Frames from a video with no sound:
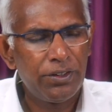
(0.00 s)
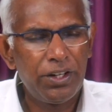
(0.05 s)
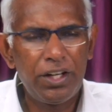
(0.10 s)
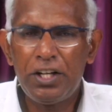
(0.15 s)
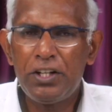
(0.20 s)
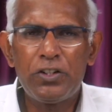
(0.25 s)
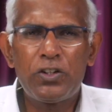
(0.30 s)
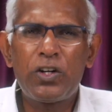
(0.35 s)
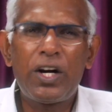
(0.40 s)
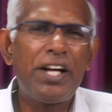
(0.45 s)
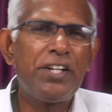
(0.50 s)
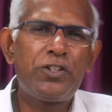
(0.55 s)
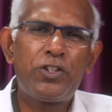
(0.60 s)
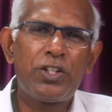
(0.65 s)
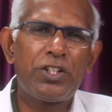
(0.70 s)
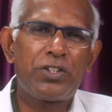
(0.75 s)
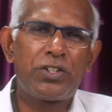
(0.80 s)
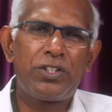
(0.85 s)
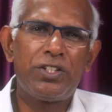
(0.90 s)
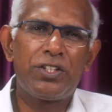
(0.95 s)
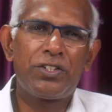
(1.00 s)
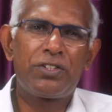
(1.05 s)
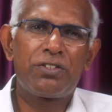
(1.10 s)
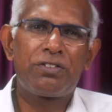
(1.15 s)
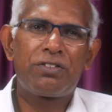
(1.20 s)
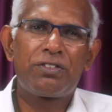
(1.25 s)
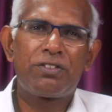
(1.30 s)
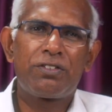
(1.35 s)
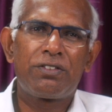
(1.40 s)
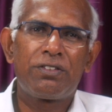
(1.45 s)
in
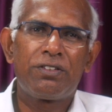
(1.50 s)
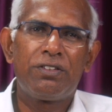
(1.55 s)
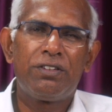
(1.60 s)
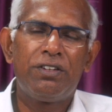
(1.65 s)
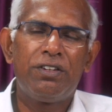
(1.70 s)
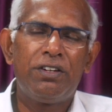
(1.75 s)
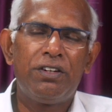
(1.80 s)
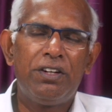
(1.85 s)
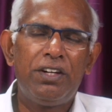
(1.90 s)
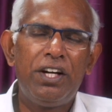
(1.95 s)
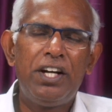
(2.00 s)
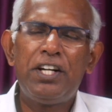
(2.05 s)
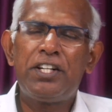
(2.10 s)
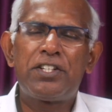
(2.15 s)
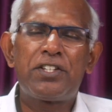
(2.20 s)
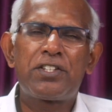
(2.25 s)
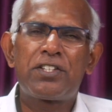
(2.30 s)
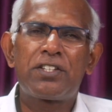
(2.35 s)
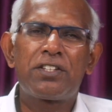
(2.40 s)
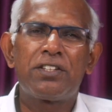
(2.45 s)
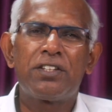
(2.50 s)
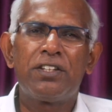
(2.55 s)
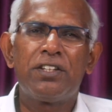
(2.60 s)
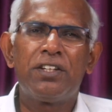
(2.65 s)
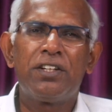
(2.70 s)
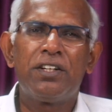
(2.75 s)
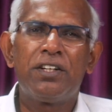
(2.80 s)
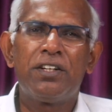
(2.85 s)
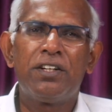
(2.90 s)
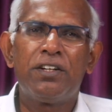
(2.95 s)
righteousness. It's
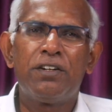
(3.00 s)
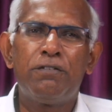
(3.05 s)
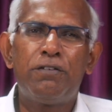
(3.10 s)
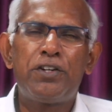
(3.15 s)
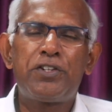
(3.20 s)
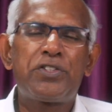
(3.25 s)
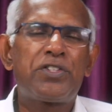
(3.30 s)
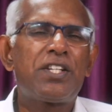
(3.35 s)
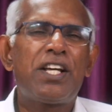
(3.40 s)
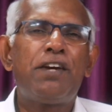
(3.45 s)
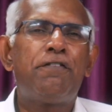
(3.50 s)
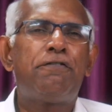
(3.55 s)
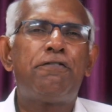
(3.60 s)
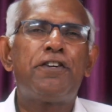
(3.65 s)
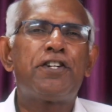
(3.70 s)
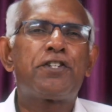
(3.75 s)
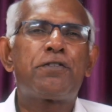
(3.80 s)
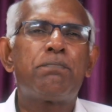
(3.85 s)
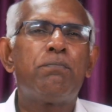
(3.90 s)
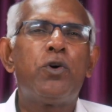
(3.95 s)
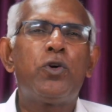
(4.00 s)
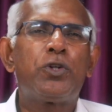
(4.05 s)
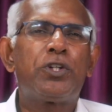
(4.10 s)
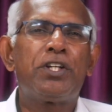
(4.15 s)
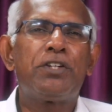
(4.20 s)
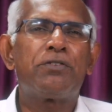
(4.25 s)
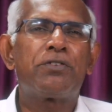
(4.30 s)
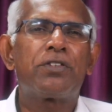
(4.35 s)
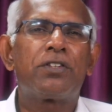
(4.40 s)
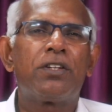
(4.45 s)
for selfish
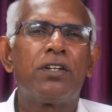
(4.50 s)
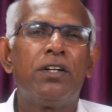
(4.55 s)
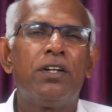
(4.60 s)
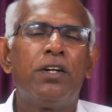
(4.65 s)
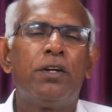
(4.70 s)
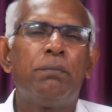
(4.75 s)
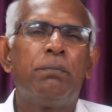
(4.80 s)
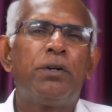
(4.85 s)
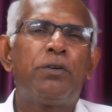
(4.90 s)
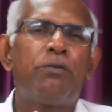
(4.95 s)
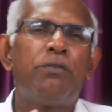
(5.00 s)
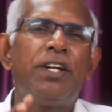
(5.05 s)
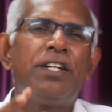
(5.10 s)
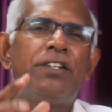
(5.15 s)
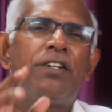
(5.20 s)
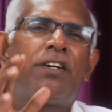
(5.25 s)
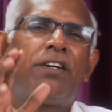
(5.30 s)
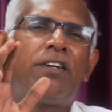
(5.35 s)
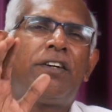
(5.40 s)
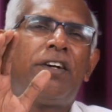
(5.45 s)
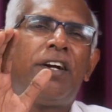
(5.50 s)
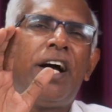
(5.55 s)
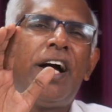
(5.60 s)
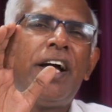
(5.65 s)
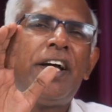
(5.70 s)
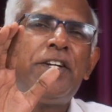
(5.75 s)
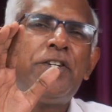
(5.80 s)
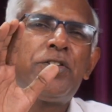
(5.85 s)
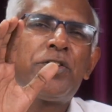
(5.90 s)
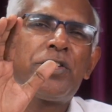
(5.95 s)
motives. But when
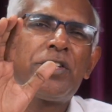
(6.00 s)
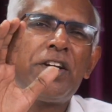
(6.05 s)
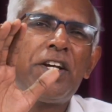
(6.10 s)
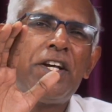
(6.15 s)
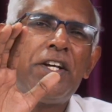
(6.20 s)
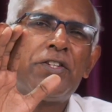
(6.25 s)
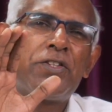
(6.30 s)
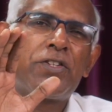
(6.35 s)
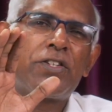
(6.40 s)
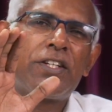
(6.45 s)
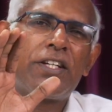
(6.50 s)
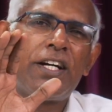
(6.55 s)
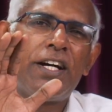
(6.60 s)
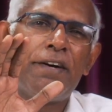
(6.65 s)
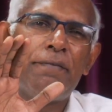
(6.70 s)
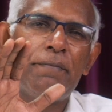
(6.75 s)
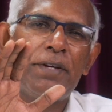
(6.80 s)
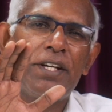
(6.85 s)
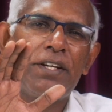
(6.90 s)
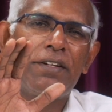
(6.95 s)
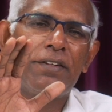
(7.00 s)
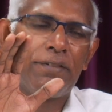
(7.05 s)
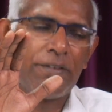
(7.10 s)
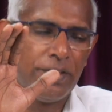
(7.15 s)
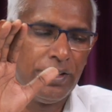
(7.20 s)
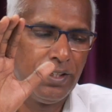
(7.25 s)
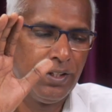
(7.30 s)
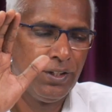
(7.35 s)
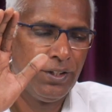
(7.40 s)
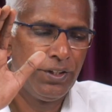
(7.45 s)
Christ is coming,
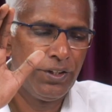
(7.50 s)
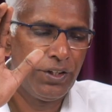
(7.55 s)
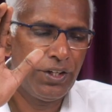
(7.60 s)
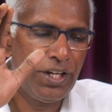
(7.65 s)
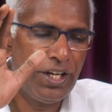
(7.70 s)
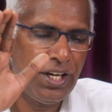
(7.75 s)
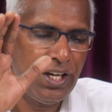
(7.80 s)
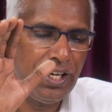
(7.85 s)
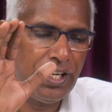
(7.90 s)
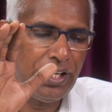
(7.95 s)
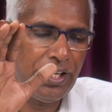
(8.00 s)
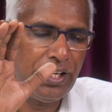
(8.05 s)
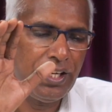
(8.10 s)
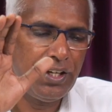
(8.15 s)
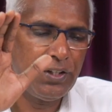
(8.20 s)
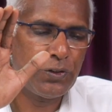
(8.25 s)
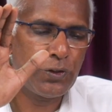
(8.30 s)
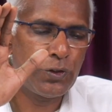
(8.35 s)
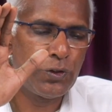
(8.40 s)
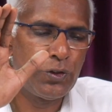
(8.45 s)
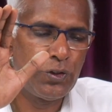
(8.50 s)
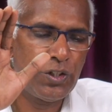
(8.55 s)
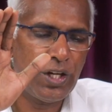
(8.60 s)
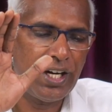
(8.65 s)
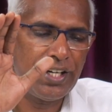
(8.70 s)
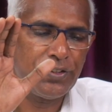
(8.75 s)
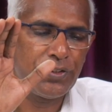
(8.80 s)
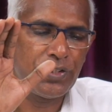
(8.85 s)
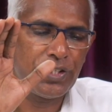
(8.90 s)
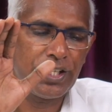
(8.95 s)
he is
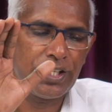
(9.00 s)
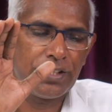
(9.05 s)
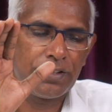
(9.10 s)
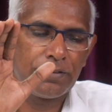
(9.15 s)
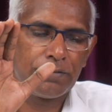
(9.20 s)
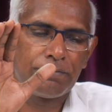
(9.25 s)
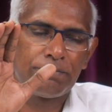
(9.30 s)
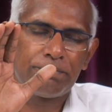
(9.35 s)
judging